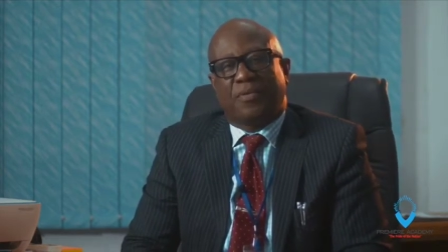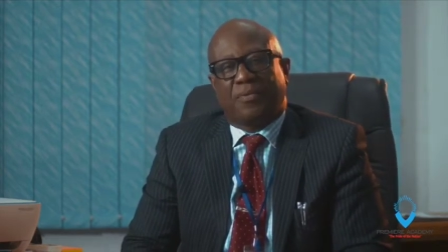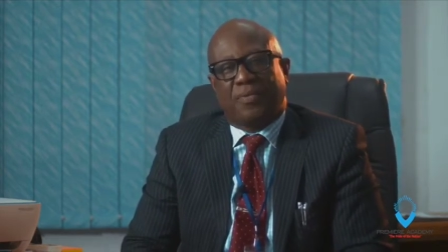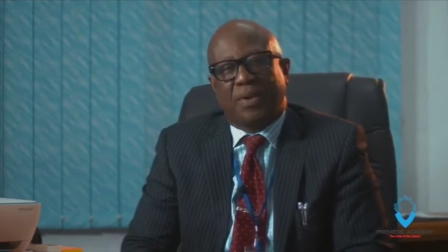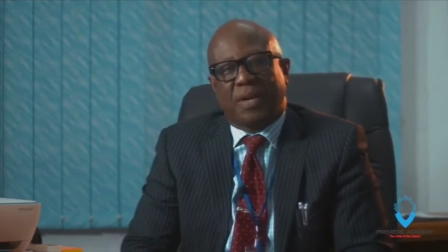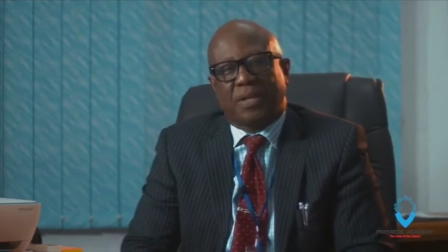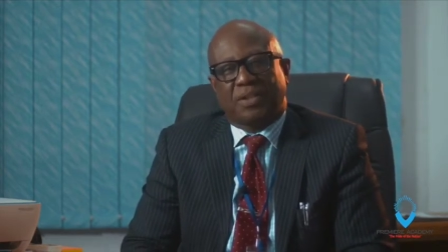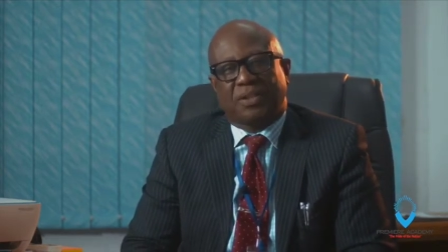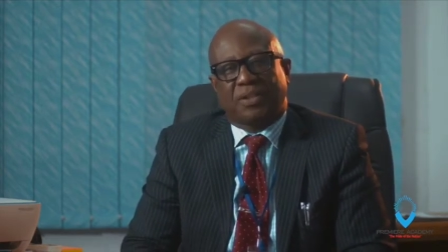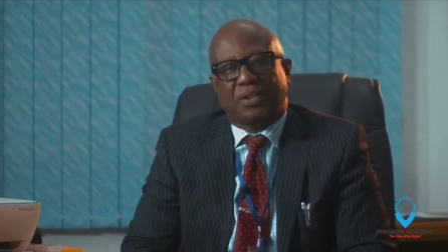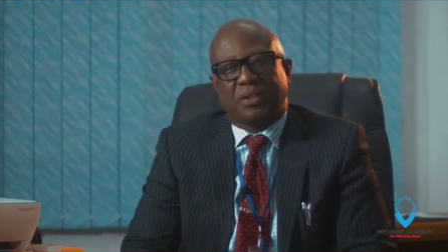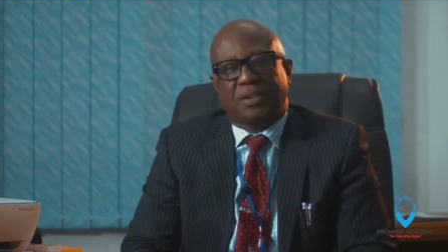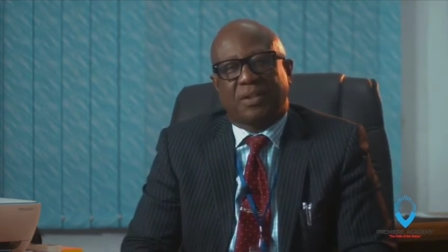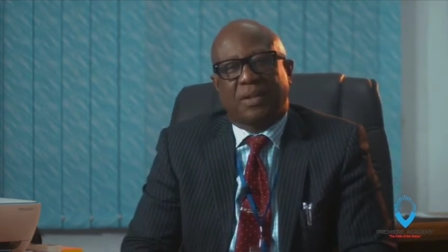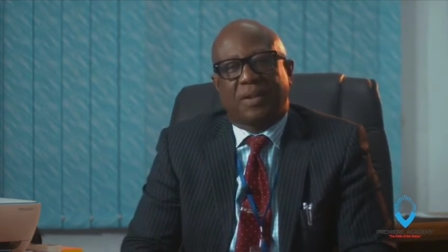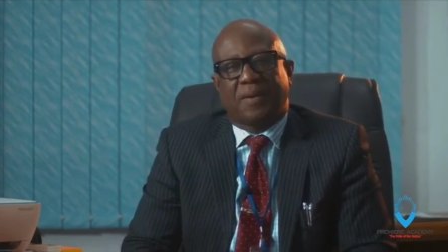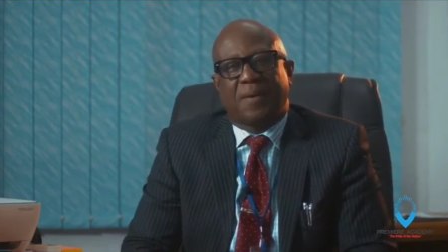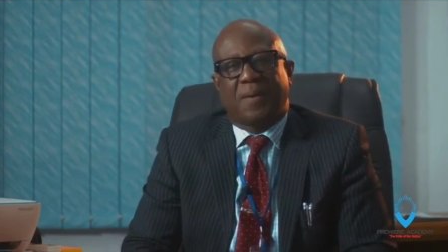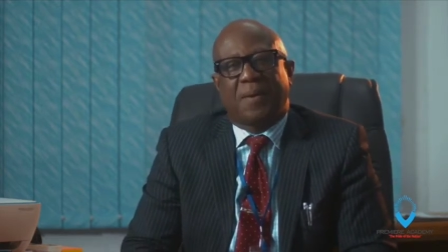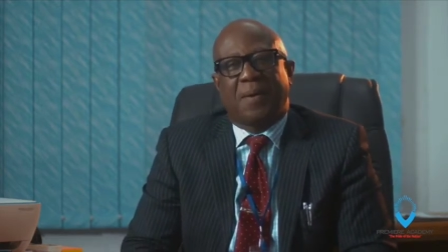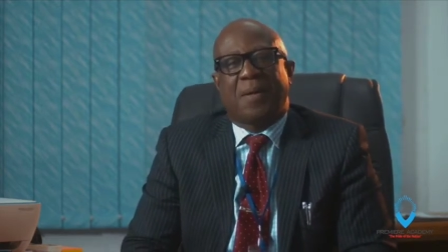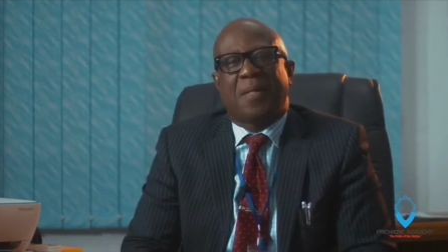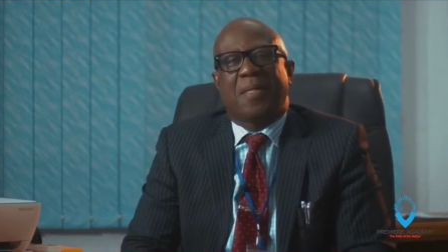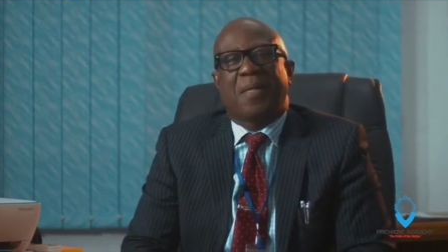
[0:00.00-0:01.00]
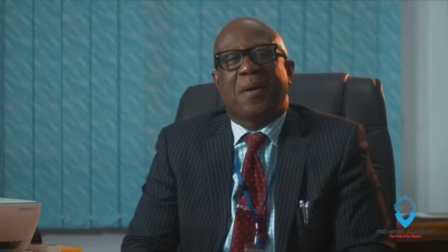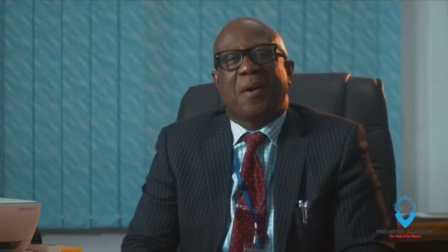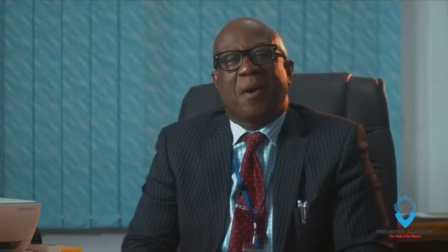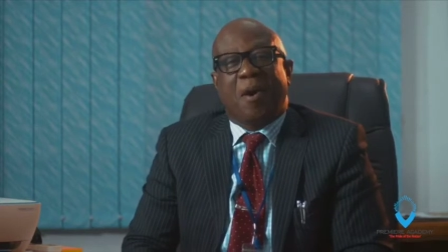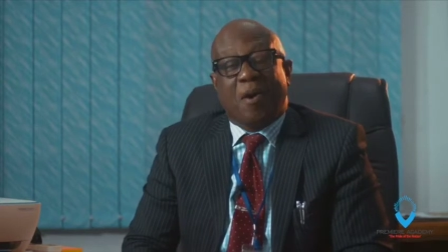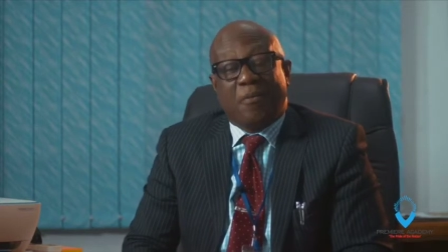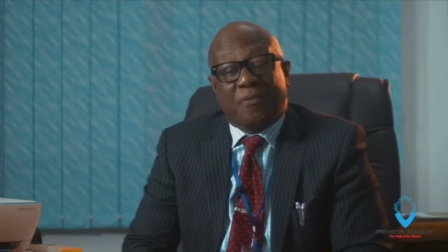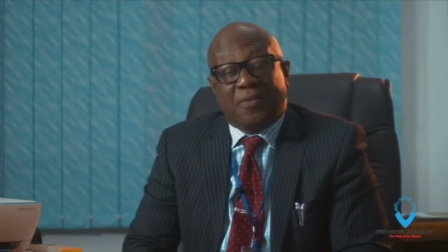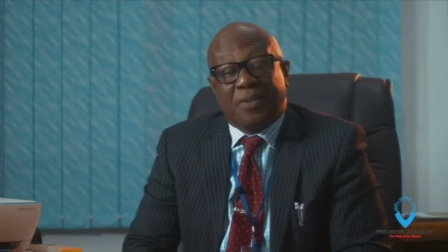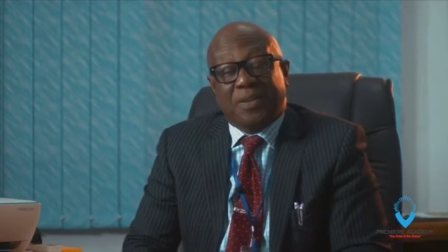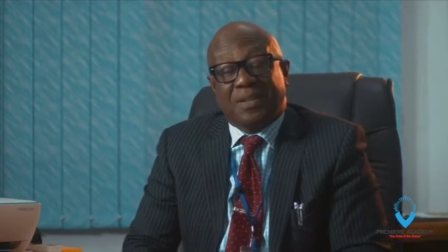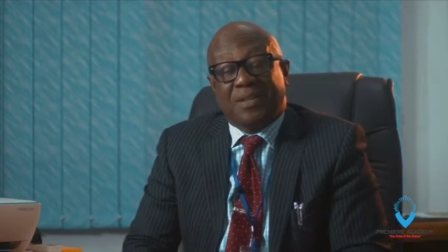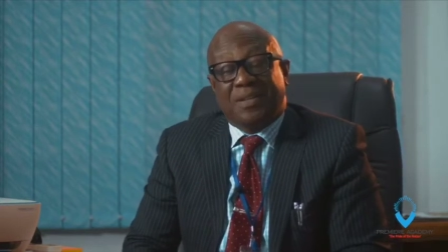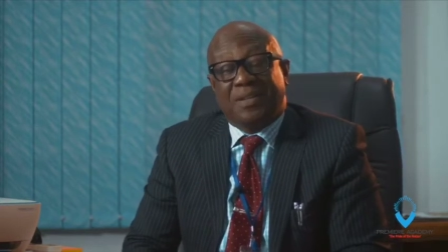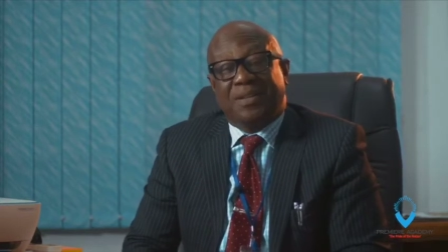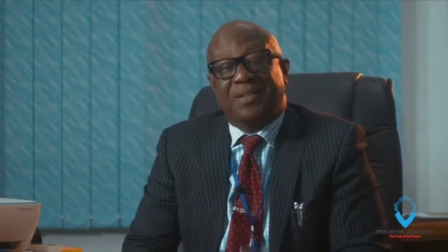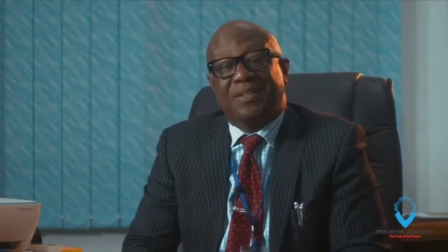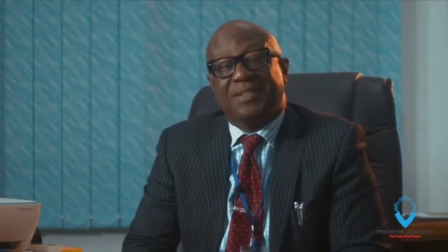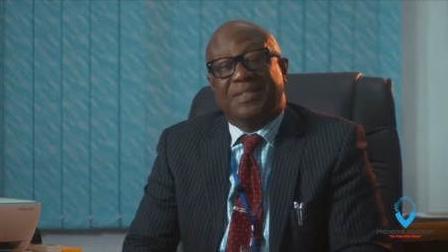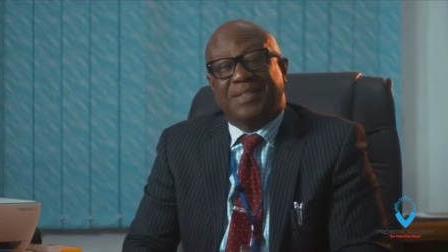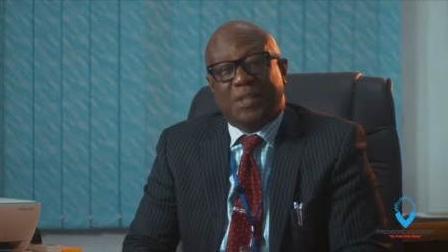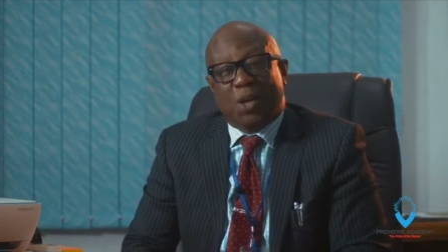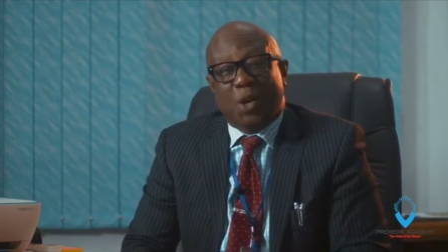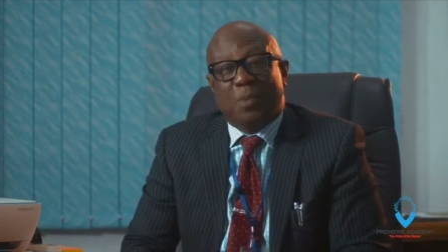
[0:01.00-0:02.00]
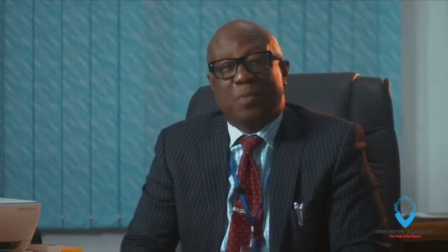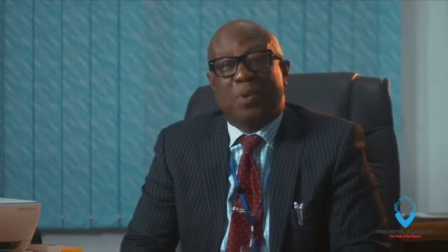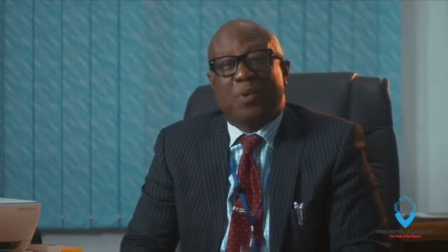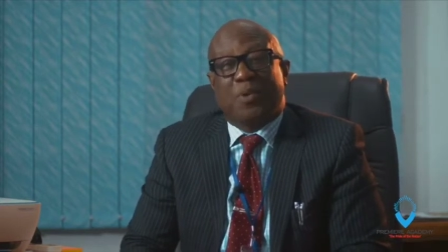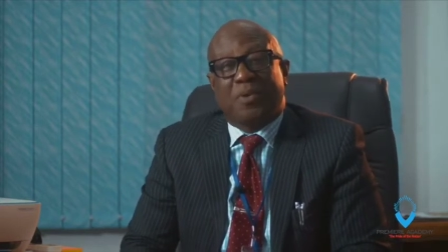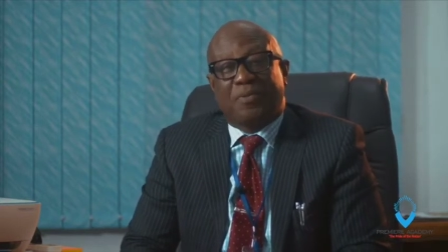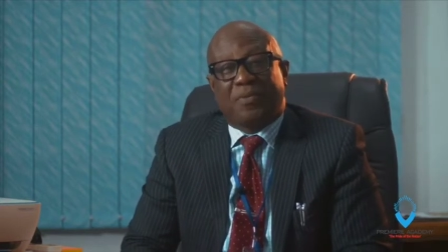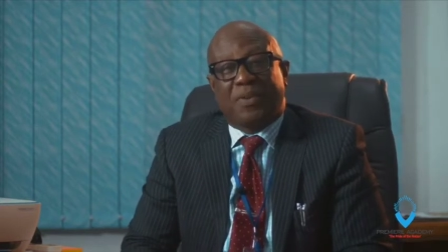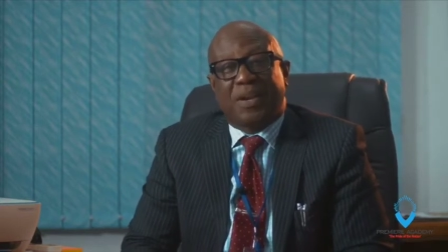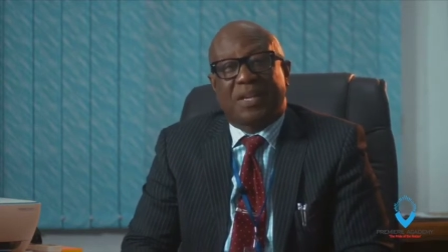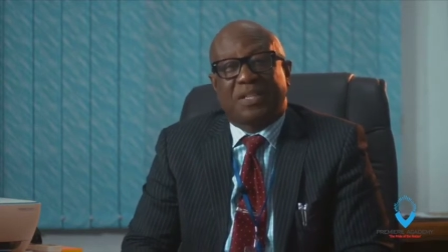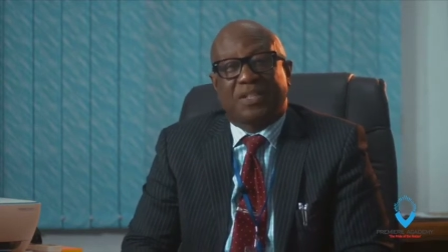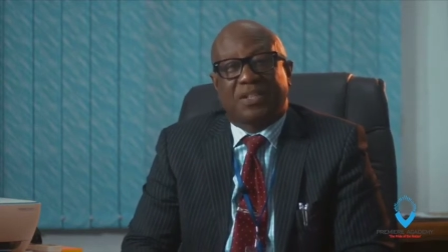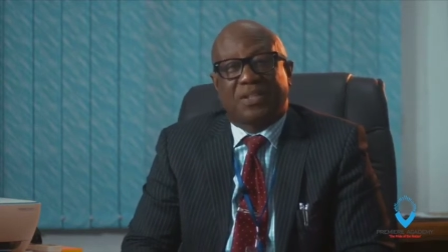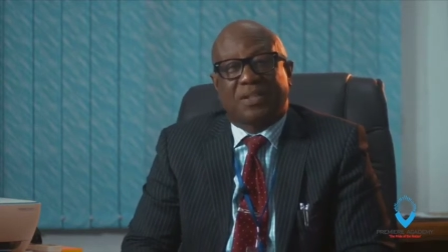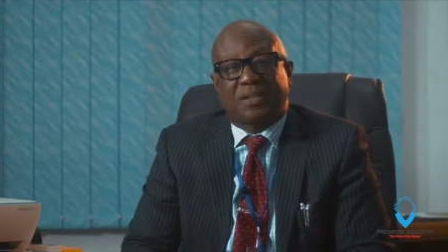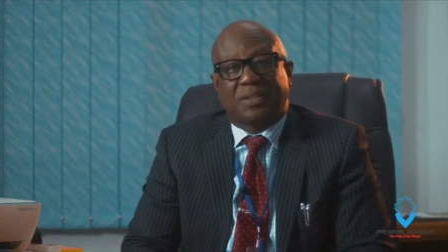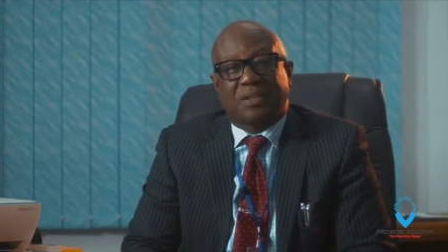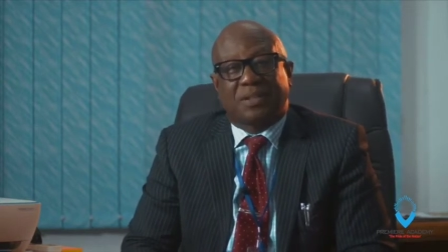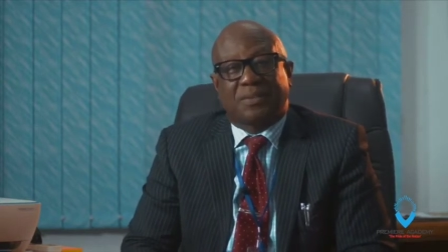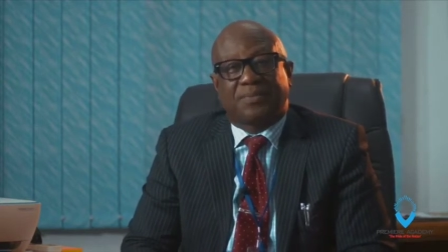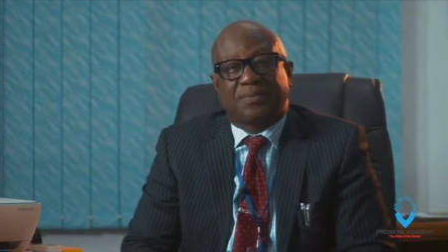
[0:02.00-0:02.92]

reflection, often sober reflection